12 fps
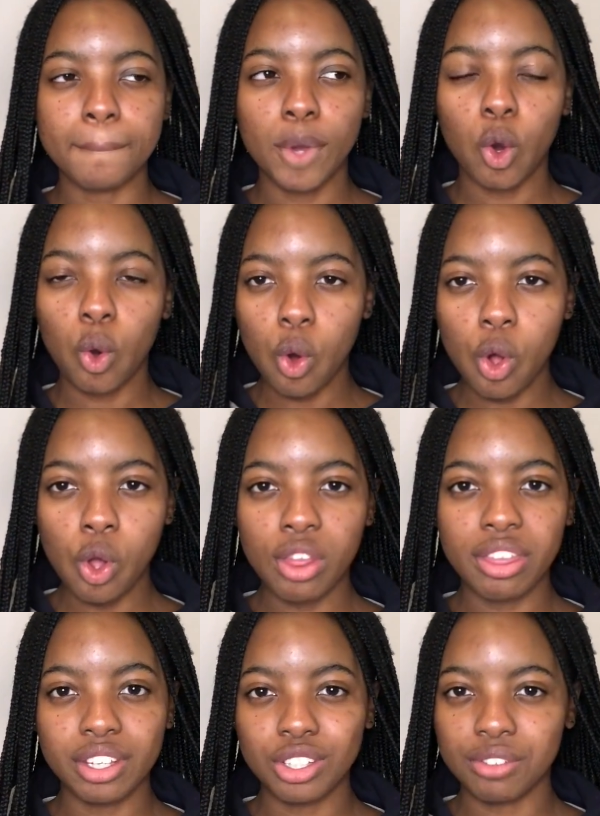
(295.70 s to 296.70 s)
All the
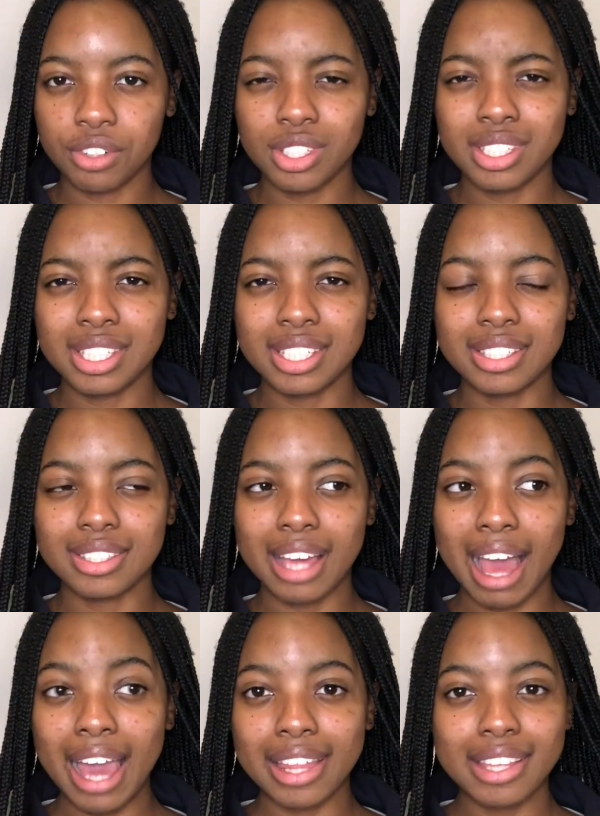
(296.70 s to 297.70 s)
universities,
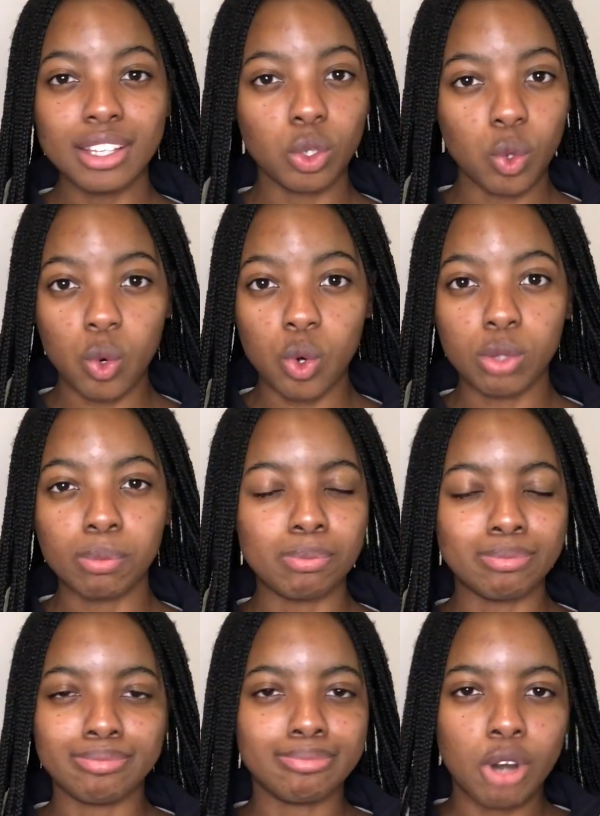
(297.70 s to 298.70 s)
I think all,
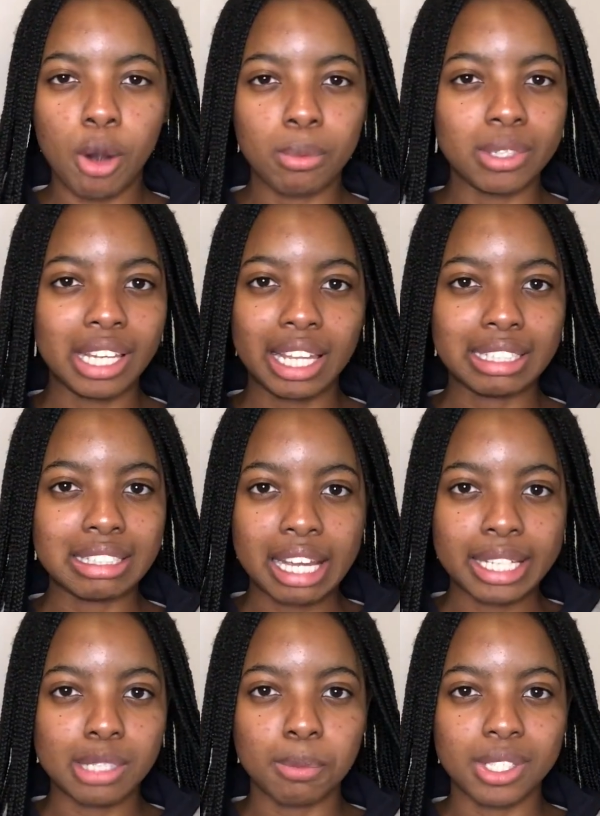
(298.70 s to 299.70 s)
probably like
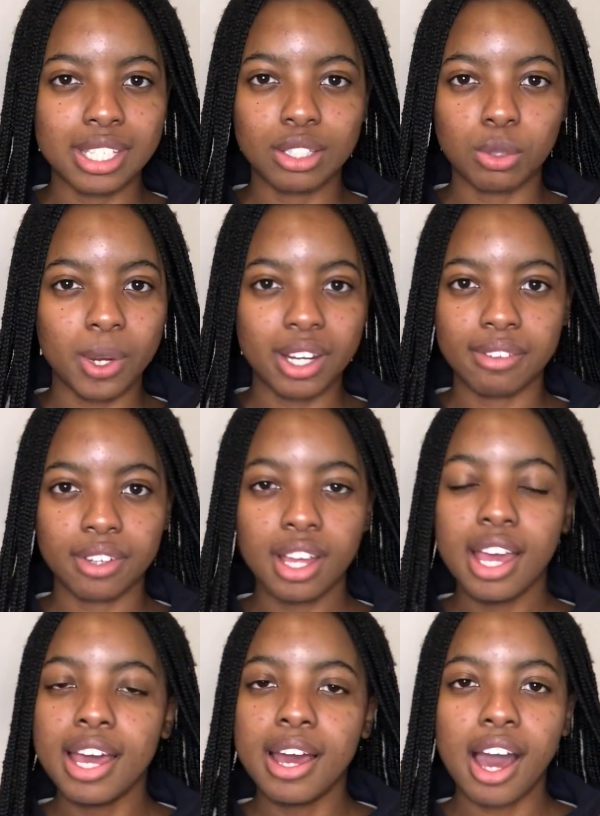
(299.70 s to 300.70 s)
90% or whatever,
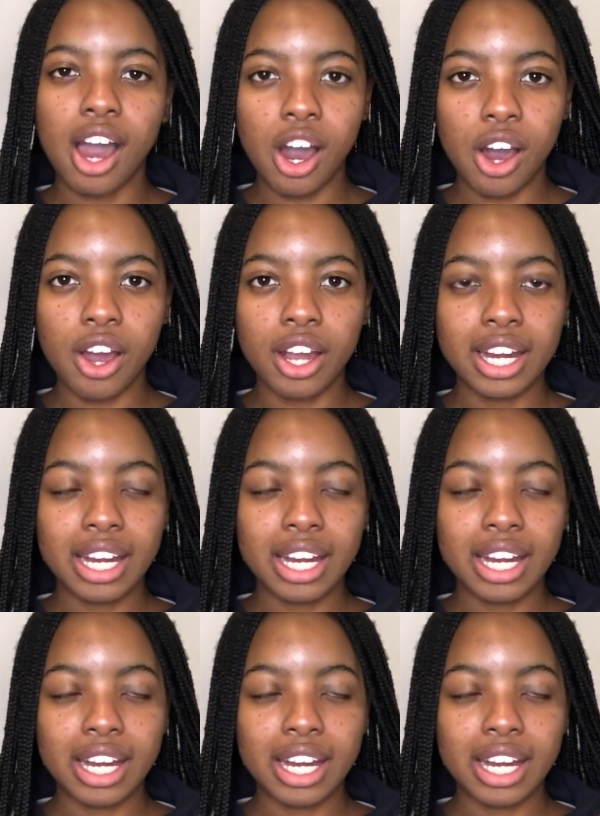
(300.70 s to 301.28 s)
are